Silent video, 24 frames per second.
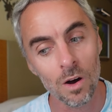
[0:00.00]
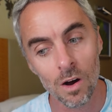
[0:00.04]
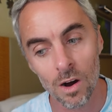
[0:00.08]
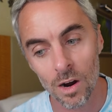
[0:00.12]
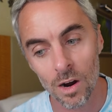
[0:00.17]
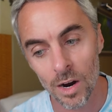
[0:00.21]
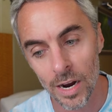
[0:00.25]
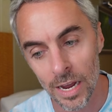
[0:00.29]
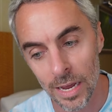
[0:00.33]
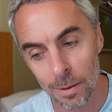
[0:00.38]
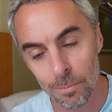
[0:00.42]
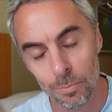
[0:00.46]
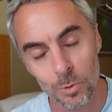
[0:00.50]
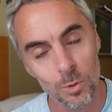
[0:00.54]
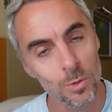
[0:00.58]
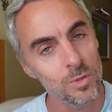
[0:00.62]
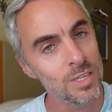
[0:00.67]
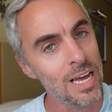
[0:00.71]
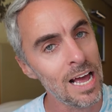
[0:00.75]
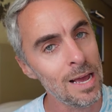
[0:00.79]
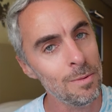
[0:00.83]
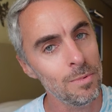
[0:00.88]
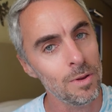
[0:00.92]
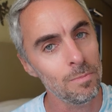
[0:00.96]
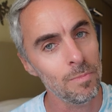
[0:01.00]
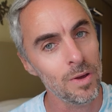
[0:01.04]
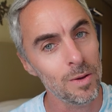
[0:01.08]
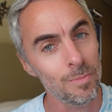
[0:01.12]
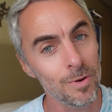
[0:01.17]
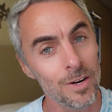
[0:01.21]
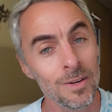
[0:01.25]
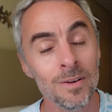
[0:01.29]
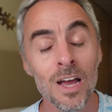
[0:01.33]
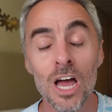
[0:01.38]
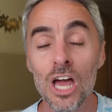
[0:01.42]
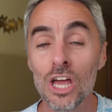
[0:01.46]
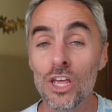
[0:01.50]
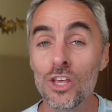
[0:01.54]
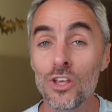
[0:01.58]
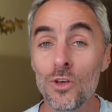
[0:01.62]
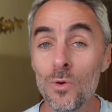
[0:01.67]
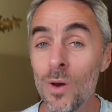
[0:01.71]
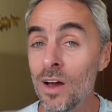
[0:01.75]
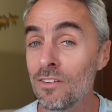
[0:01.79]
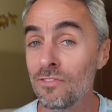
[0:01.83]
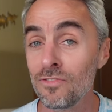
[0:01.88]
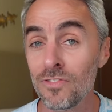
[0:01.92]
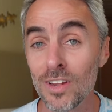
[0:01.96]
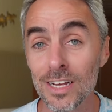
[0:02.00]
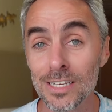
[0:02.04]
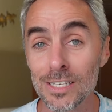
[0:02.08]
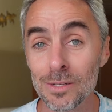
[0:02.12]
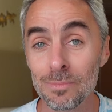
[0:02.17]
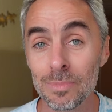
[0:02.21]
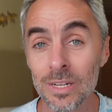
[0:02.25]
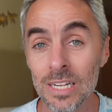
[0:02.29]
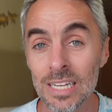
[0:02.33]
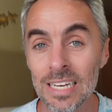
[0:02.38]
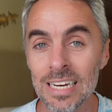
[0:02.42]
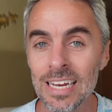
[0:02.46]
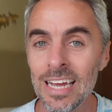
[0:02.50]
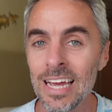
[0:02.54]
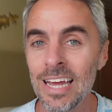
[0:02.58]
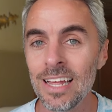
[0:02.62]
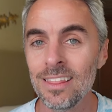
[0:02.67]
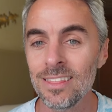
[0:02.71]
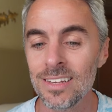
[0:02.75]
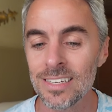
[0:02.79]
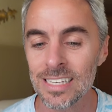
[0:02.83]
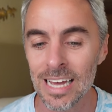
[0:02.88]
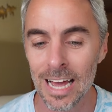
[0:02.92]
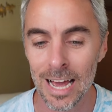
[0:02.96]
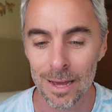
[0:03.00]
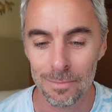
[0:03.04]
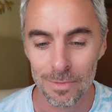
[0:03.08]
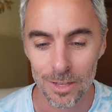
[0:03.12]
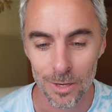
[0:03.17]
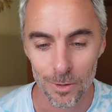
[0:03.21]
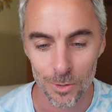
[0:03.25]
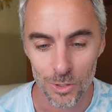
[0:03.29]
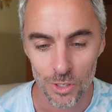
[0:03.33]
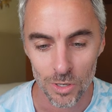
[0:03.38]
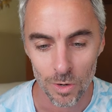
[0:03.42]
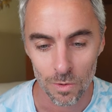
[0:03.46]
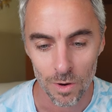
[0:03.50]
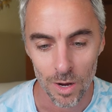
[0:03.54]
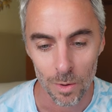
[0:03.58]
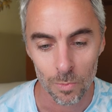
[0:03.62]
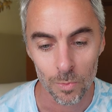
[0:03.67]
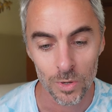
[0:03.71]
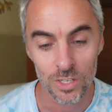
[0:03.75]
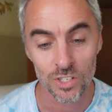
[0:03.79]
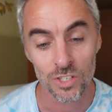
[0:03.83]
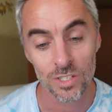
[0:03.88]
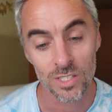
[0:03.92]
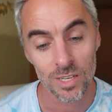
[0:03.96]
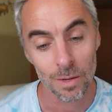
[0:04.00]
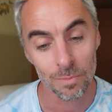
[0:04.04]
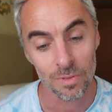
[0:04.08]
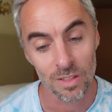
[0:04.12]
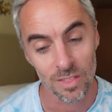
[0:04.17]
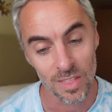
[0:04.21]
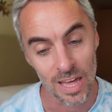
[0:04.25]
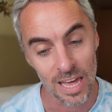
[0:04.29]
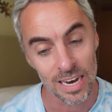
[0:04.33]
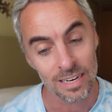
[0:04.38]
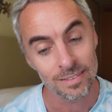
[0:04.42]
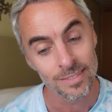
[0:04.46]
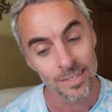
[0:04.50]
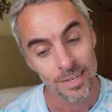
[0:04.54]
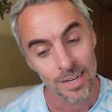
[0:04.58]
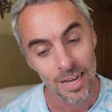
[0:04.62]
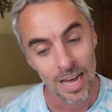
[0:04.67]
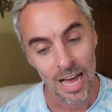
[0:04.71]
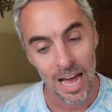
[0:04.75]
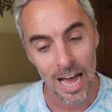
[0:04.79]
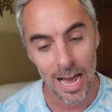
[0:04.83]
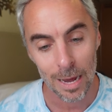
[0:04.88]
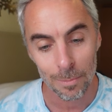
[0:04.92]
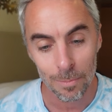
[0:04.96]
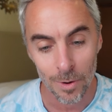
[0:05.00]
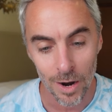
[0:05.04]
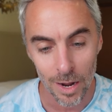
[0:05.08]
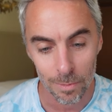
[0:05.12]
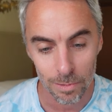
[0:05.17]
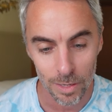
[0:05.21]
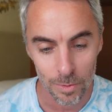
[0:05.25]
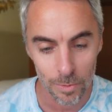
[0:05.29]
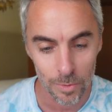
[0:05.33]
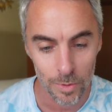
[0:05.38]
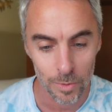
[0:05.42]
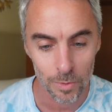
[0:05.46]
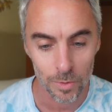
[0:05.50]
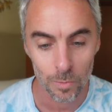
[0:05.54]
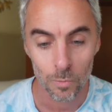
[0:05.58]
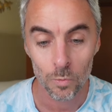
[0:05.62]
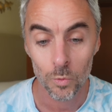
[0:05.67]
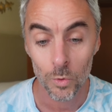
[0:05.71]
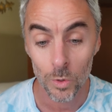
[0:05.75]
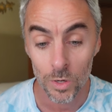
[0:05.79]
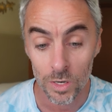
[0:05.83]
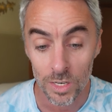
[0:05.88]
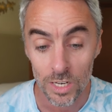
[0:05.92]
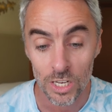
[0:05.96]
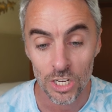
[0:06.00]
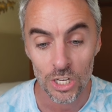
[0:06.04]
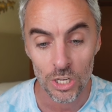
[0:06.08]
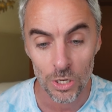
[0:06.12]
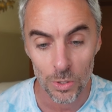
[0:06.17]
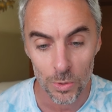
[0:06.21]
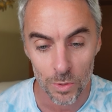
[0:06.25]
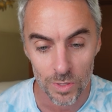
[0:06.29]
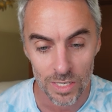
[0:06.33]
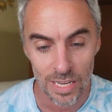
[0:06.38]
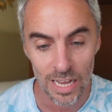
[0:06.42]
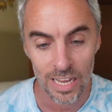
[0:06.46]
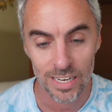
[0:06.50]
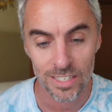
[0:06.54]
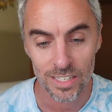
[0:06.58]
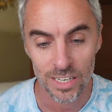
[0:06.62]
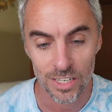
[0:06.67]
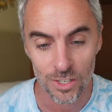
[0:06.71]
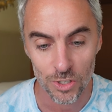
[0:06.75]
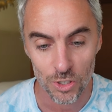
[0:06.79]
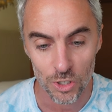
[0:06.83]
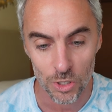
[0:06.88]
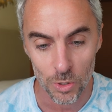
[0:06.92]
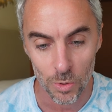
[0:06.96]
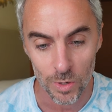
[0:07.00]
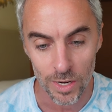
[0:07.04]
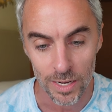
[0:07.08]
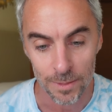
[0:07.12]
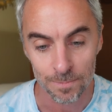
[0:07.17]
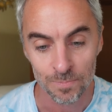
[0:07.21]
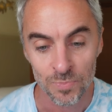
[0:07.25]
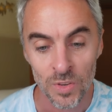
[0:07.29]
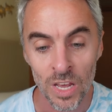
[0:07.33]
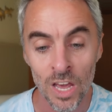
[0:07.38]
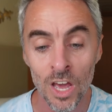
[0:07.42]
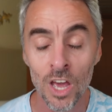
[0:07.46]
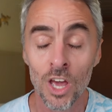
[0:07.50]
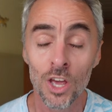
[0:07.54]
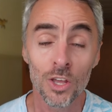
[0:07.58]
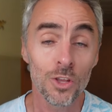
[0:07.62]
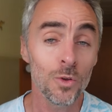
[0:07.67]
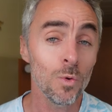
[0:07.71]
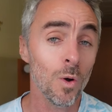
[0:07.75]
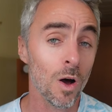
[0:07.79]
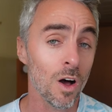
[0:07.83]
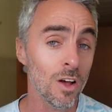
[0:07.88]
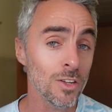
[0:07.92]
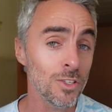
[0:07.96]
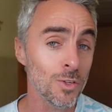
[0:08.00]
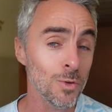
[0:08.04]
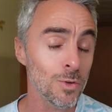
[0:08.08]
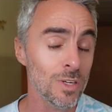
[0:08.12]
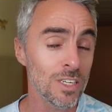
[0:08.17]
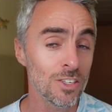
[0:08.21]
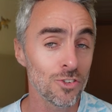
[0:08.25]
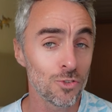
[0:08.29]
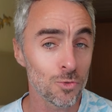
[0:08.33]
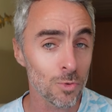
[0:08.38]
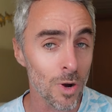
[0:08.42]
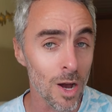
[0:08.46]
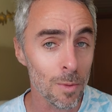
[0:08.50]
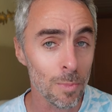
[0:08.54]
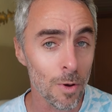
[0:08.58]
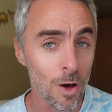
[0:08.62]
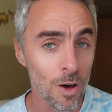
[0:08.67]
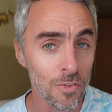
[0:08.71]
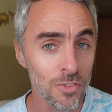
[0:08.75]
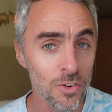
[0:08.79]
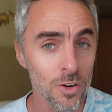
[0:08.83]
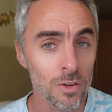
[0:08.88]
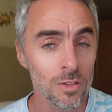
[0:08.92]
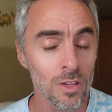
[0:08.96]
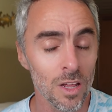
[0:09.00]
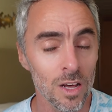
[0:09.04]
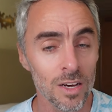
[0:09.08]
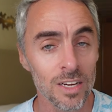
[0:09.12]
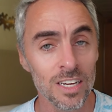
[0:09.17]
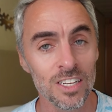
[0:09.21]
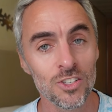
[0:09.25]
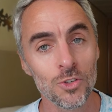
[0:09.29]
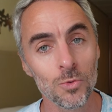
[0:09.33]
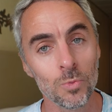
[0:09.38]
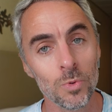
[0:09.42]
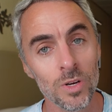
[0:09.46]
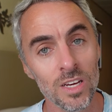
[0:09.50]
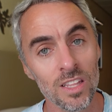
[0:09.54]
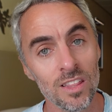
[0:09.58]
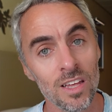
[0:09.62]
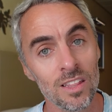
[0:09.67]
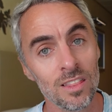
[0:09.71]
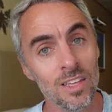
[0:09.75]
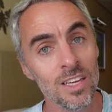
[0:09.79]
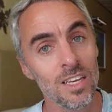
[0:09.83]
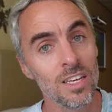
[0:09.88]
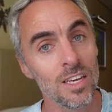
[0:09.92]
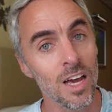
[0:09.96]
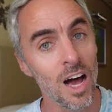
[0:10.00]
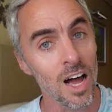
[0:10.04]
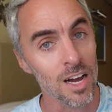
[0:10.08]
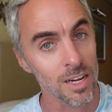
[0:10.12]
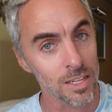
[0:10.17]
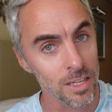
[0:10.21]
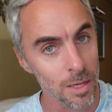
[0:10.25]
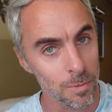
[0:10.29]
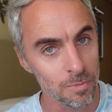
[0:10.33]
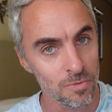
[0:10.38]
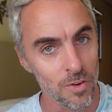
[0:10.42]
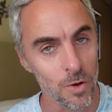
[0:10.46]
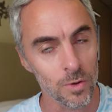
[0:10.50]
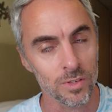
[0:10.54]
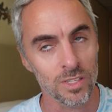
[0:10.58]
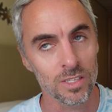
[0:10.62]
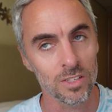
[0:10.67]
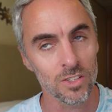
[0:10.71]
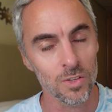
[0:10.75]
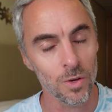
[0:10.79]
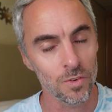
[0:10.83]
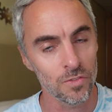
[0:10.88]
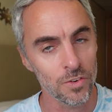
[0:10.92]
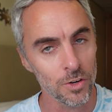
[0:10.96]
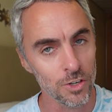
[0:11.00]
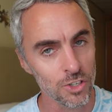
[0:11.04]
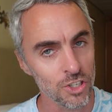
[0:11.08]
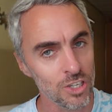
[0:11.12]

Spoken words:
are a Blue Diamond member, you have flexibility in the time that you show up, which is something that I probably would use and enjoy. You also can drop off your luggage with the Yacht Club folks. And so if your